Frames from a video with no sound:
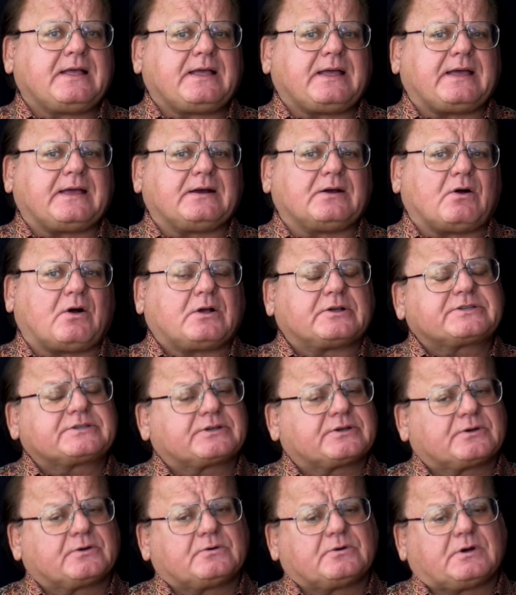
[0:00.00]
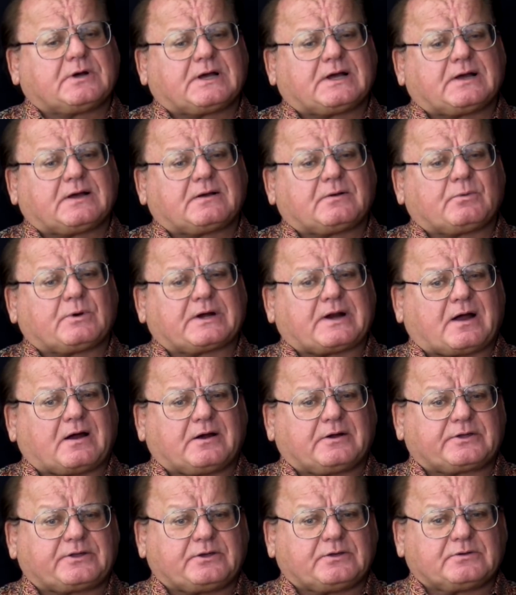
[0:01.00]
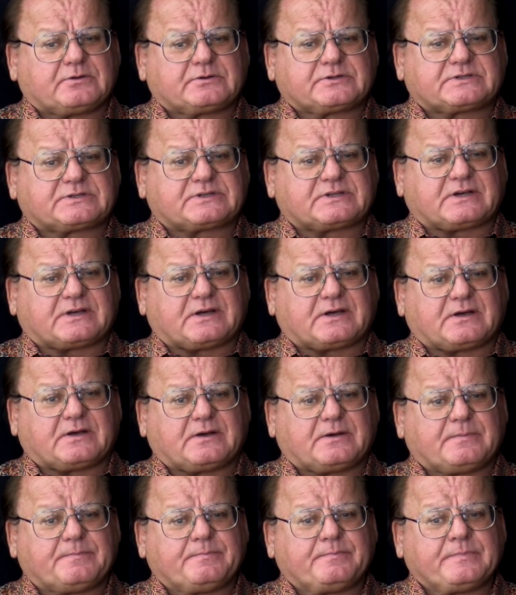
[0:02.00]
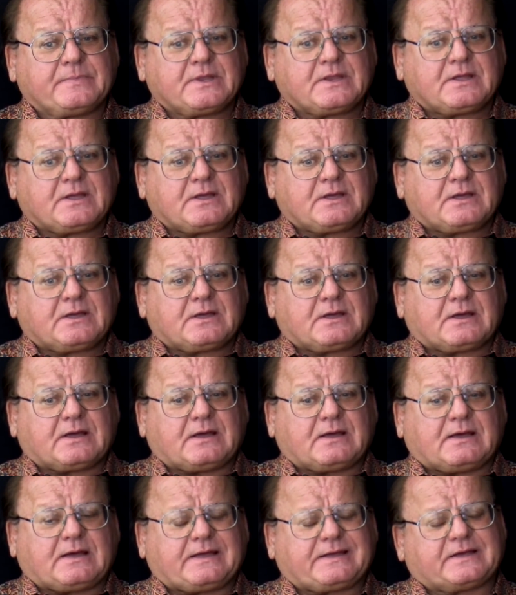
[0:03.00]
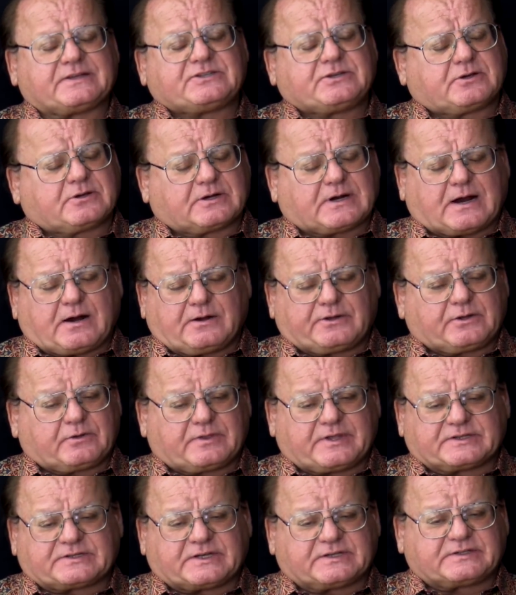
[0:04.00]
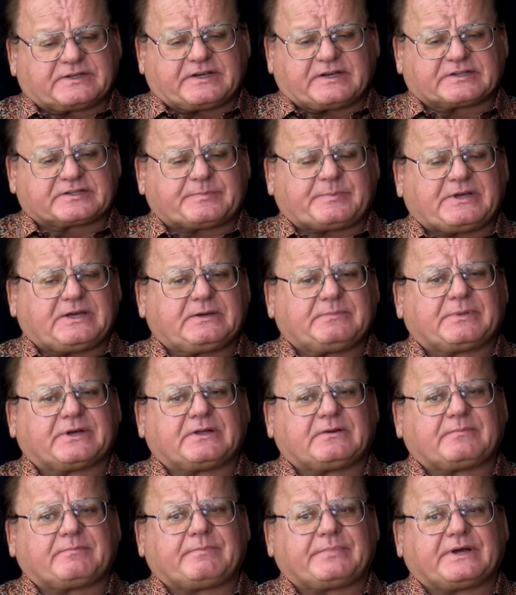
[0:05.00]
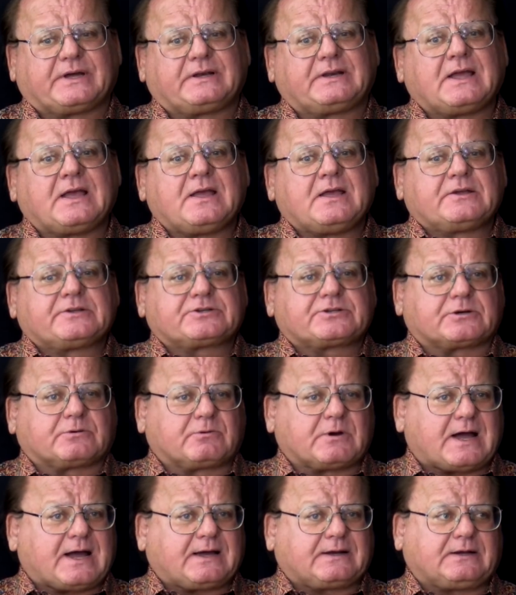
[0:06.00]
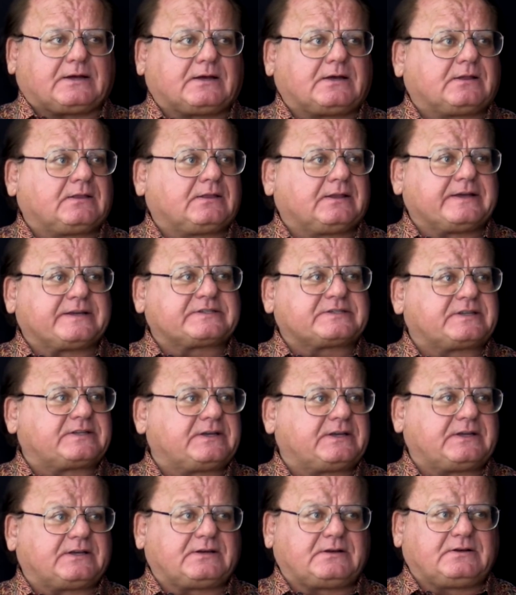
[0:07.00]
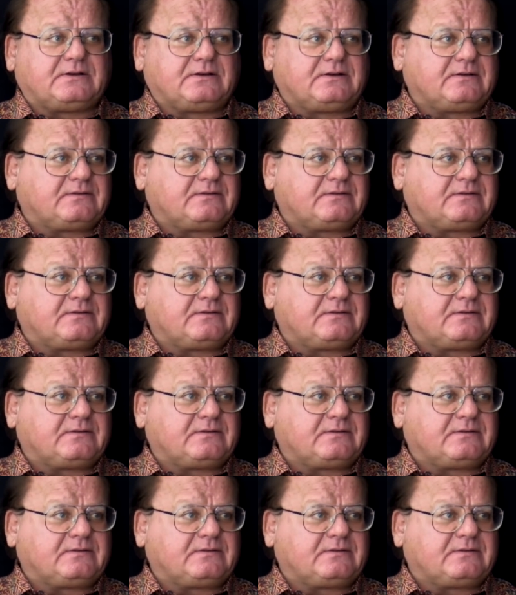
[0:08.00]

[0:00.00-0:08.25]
and also what argues. I guess you could argue this as ESP, but Sharada listed